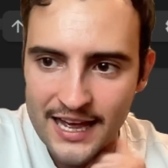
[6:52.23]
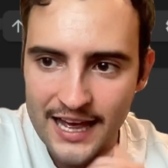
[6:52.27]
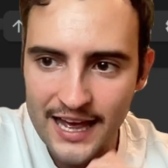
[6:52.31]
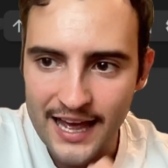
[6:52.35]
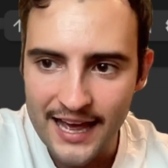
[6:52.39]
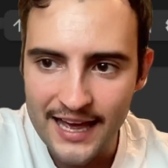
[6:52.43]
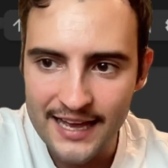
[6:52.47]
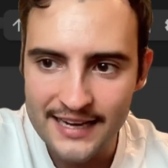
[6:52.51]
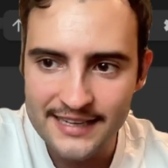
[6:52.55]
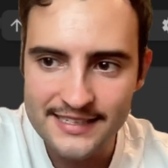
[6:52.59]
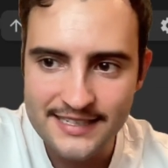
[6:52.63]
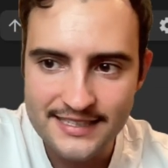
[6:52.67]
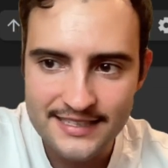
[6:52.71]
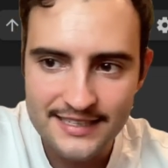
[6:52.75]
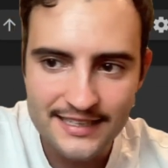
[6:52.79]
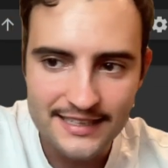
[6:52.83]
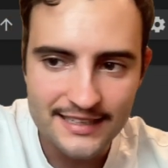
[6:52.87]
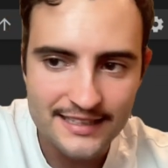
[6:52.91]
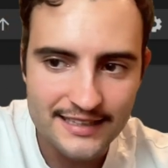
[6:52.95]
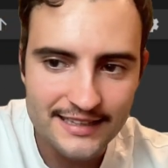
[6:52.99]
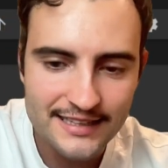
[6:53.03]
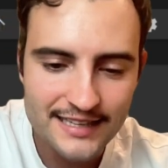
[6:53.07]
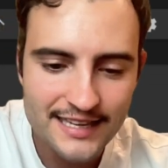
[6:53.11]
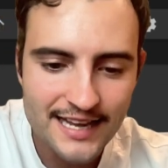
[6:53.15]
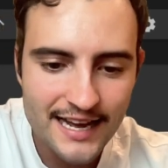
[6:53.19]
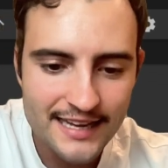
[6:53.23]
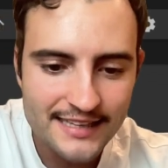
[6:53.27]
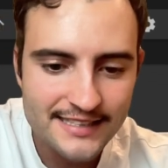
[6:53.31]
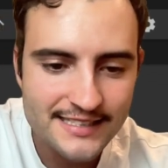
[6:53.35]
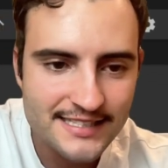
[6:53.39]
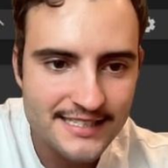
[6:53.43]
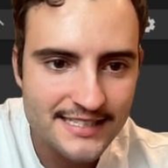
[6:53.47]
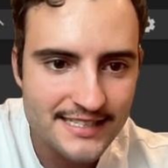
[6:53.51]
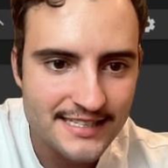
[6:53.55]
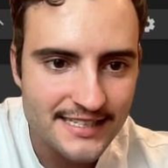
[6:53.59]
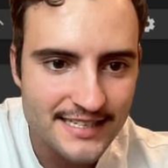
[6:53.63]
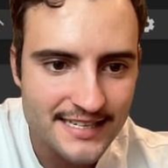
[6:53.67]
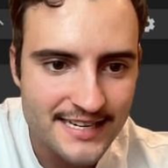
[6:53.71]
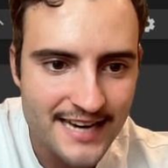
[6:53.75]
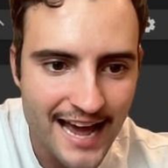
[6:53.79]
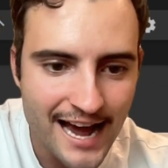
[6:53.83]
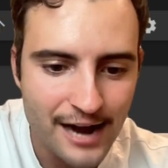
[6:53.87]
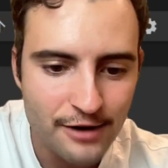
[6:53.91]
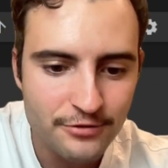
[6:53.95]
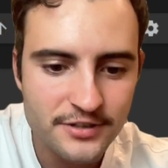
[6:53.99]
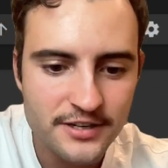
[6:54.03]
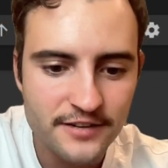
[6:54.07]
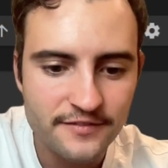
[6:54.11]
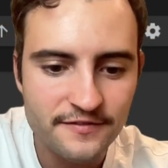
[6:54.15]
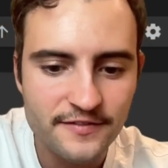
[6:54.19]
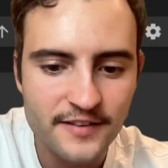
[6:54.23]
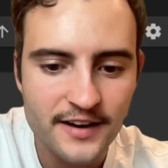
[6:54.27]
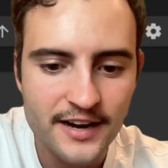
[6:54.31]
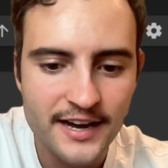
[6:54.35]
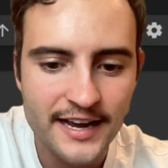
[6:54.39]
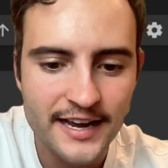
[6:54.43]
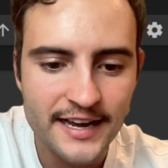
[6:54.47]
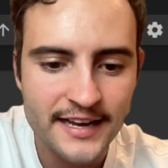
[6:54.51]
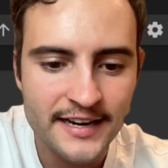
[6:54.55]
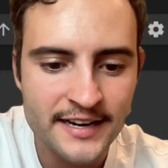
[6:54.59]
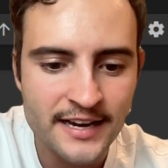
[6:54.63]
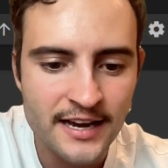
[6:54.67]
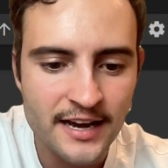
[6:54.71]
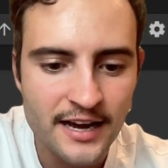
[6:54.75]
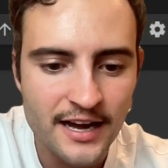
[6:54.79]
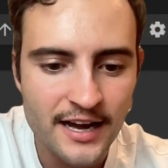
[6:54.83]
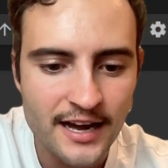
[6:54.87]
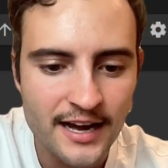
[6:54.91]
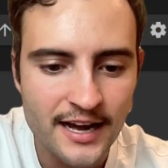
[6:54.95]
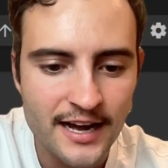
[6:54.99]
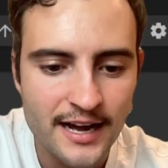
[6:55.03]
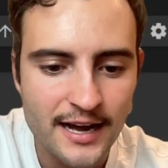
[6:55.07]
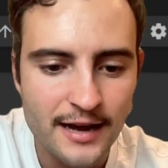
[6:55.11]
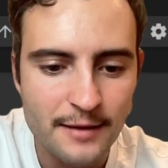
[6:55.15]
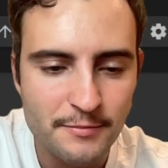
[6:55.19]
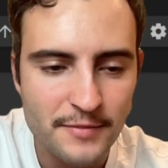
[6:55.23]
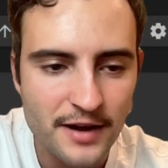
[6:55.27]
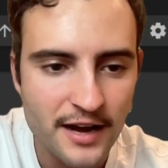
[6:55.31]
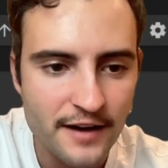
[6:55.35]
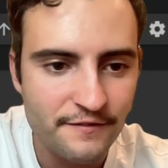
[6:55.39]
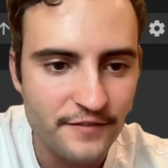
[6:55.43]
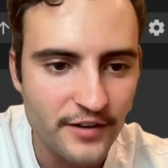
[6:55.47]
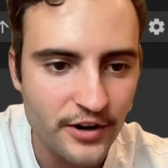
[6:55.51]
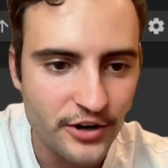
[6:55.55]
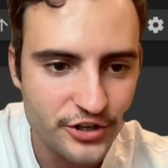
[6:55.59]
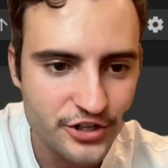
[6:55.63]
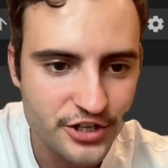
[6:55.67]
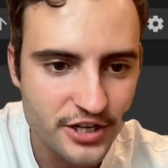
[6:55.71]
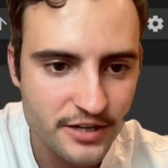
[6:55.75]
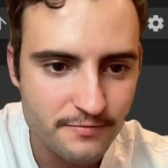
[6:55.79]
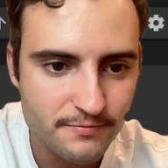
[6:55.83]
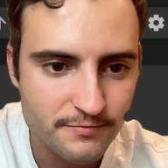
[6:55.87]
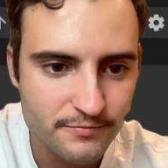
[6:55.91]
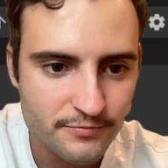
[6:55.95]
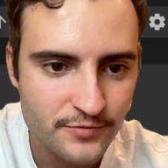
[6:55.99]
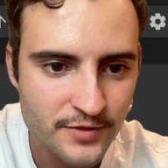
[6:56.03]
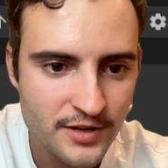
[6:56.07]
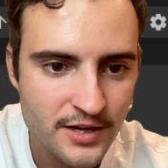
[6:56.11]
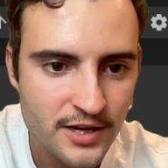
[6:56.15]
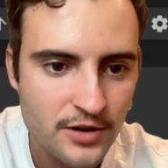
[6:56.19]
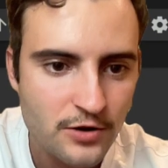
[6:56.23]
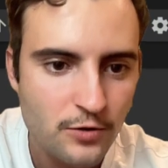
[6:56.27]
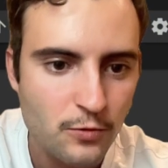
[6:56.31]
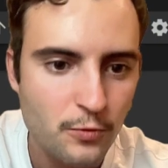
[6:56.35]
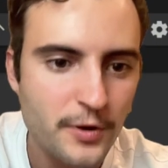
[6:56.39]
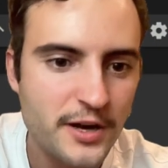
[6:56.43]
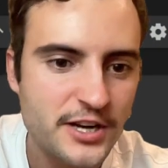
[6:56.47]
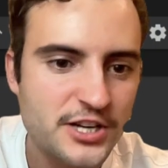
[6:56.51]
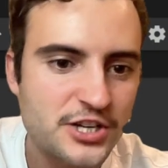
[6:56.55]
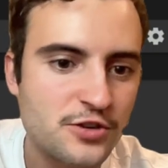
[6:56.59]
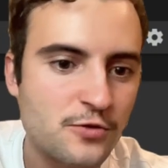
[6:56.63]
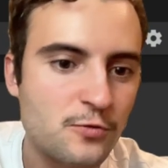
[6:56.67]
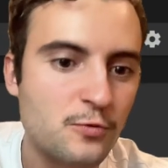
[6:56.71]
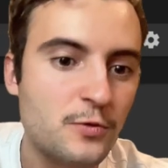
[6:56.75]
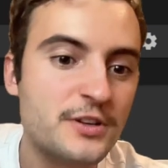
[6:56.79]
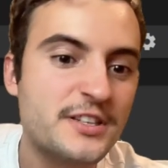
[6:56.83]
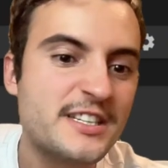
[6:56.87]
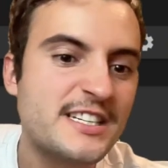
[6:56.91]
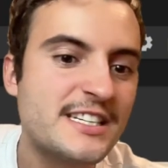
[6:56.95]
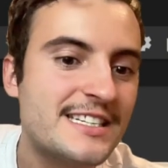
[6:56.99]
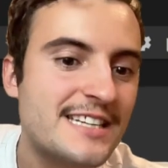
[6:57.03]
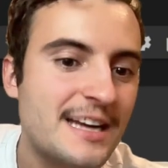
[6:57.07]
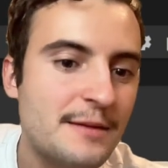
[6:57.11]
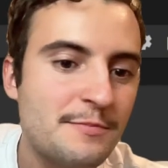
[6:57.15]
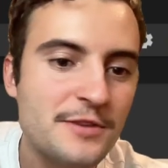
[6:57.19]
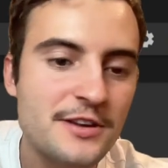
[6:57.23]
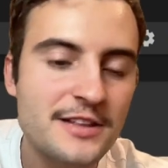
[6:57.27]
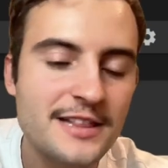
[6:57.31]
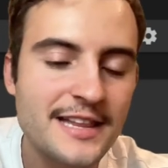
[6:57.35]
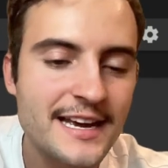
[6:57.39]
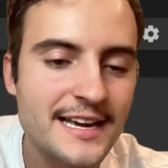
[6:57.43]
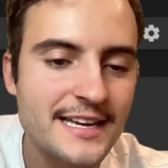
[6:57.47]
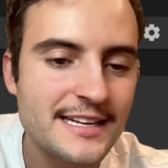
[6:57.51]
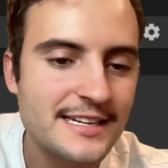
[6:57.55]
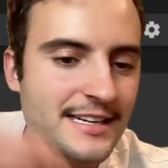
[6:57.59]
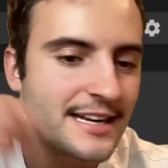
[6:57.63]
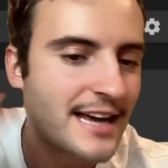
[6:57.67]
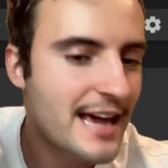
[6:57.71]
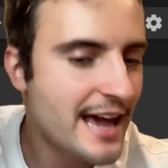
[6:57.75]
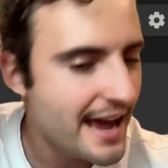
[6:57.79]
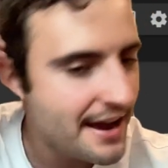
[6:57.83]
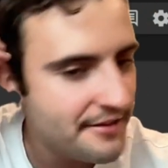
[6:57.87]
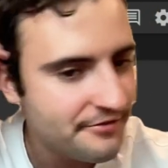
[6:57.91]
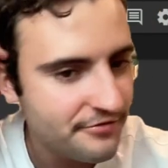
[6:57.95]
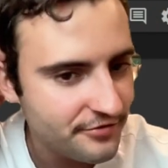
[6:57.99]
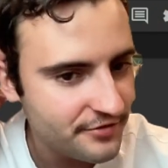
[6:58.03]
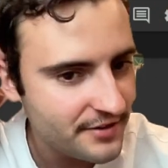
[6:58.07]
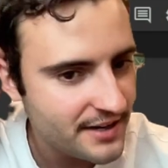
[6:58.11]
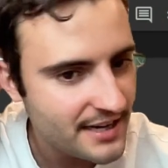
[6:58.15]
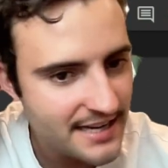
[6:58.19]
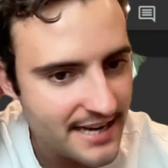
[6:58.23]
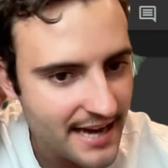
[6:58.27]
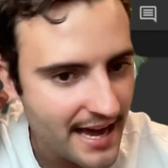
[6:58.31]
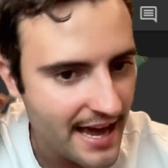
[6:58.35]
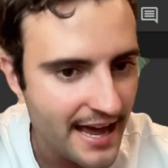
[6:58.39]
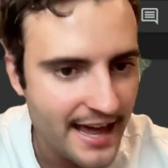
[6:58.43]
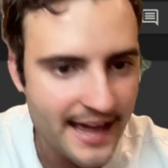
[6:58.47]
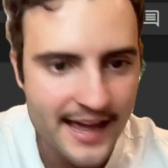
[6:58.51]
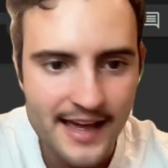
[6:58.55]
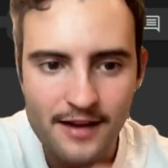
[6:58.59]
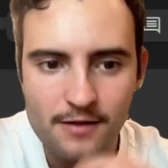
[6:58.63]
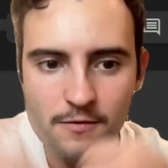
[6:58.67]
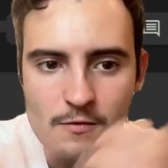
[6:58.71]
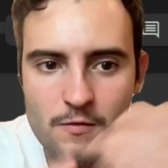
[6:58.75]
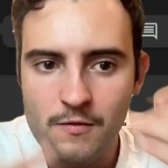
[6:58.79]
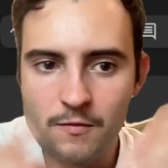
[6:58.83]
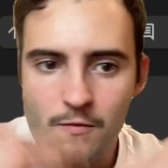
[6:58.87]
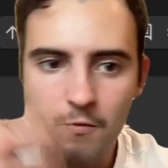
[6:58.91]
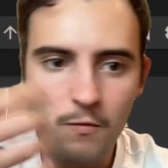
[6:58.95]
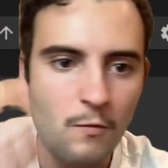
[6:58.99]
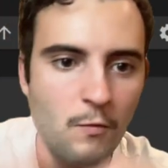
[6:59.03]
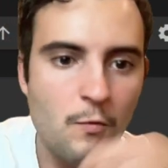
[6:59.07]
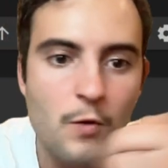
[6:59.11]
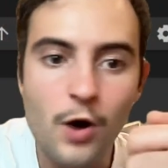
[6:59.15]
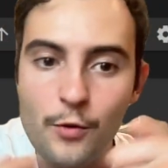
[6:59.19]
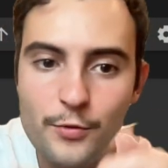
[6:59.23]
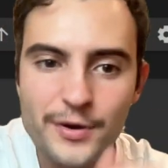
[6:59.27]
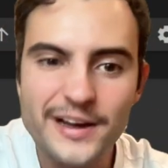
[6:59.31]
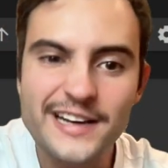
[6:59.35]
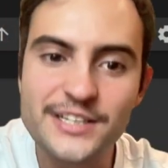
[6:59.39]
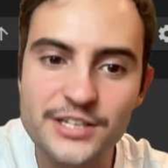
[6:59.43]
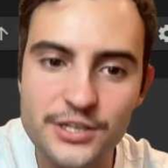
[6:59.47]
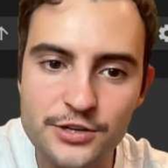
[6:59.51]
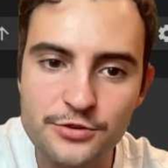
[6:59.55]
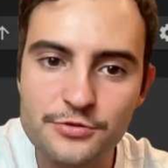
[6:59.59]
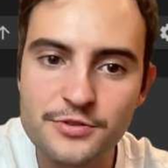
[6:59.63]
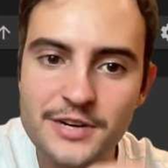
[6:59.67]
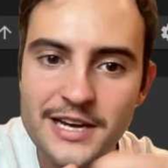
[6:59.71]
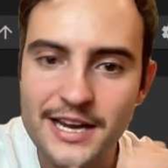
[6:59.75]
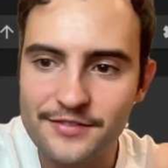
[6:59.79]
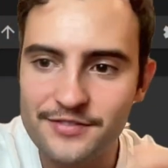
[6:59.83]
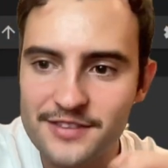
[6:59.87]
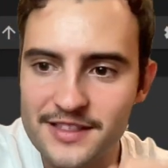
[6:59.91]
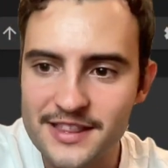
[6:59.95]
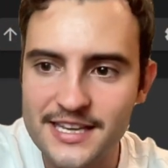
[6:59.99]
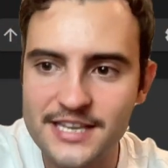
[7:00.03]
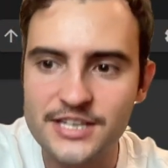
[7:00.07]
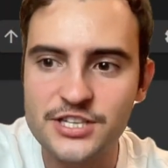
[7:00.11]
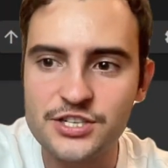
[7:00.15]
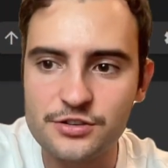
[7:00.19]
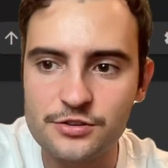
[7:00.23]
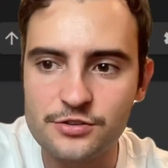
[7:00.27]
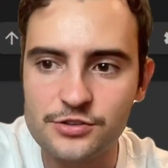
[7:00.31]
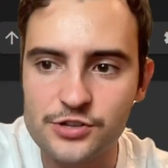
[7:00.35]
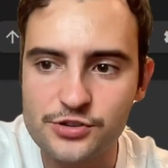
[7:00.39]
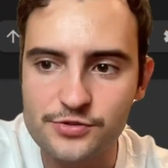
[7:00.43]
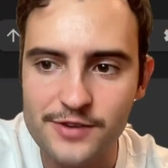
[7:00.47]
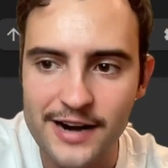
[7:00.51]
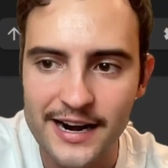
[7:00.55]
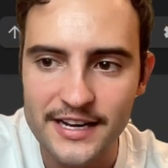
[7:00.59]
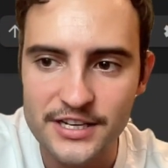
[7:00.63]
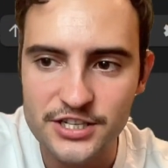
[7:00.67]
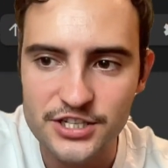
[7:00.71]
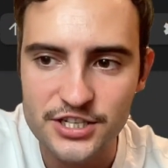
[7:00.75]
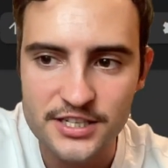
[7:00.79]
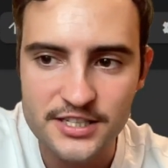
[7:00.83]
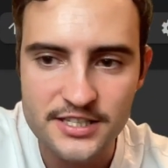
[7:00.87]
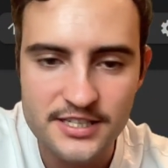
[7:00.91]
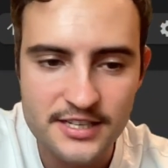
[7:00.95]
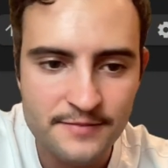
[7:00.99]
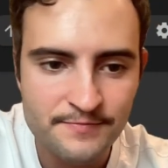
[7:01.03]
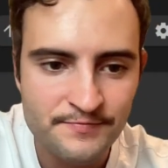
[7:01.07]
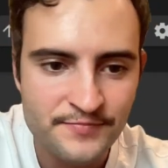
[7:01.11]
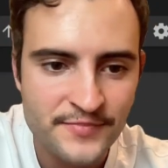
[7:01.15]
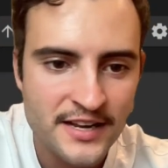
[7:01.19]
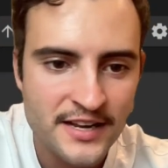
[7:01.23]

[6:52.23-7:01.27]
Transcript: And let's now define a function which will simulate every day what we do given these two strategies.